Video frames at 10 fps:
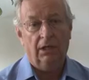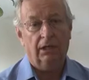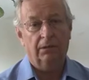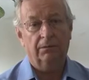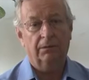
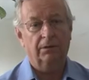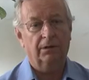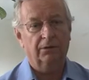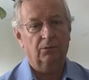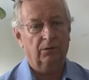And
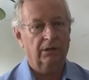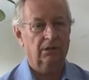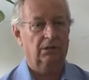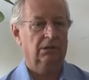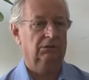the way
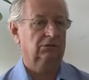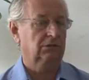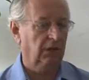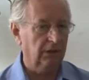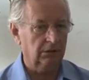that I
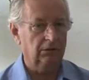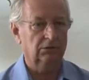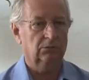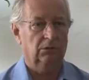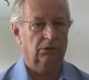started
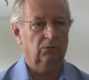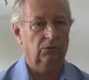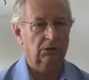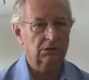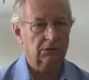this work
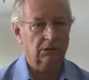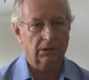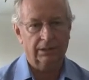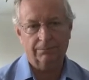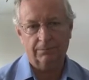was that
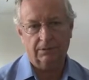I